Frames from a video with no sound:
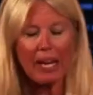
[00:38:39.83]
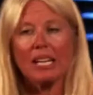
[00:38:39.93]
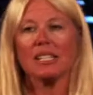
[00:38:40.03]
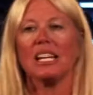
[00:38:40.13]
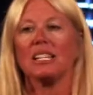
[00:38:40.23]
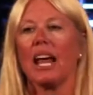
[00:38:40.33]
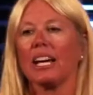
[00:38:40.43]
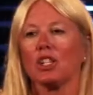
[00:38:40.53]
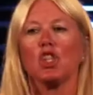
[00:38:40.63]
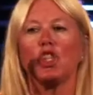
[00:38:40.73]
means it's
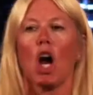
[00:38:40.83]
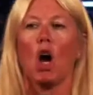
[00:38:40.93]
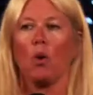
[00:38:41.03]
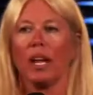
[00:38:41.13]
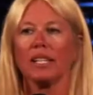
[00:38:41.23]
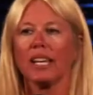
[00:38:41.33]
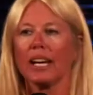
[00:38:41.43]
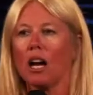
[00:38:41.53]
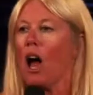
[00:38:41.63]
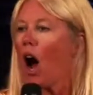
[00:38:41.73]
like a stone. It's
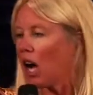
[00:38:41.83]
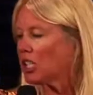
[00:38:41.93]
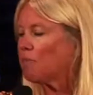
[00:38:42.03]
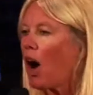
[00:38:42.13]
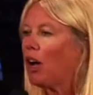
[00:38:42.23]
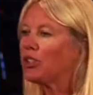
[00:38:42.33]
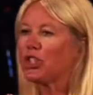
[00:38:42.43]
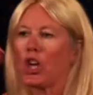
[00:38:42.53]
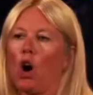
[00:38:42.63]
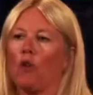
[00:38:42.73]
like a small
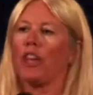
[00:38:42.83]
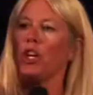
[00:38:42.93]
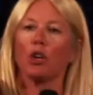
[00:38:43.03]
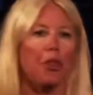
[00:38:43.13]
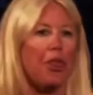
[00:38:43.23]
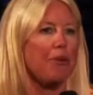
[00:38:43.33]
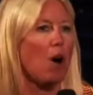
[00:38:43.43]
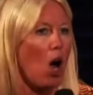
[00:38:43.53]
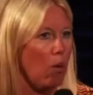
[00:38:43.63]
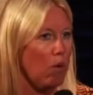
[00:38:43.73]
stone that you can
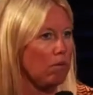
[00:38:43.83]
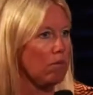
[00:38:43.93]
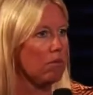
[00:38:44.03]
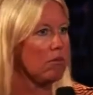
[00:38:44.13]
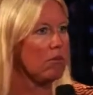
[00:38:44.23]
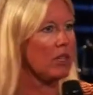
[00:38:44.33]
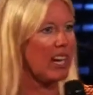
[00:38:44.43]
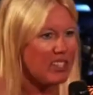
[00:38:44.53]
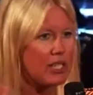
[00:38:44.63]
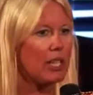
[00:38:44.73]
throw.
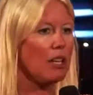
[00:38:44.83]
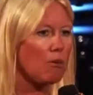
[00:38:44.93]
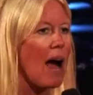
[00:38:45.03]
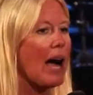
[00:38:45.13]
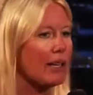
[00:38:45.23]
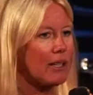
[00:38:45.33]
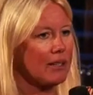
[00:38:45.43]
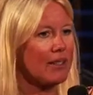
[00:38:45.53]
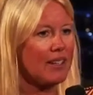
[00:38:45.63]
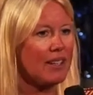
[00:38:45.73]
It's still a rock,
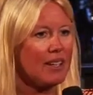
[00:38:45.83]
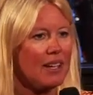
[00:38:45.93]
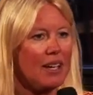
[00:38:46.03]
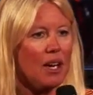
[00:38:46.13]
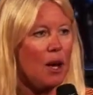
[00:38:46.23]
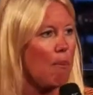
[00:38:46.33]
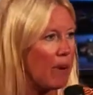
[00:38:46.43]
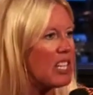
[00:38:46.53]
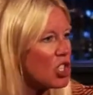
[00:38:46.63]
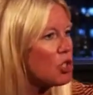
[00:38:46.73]

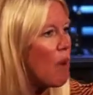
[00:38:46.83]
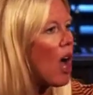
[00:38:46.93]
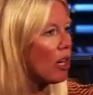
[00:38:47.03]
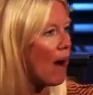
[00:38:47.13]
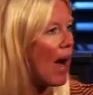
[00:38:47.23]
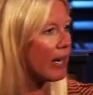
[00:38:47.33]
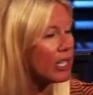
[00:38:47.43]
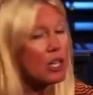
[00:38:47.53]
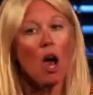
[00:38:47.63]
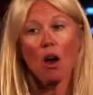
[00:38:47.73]
but it's a smaller rock.
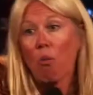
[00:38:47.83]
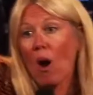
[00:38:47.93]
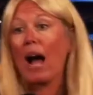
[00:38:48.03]
It's a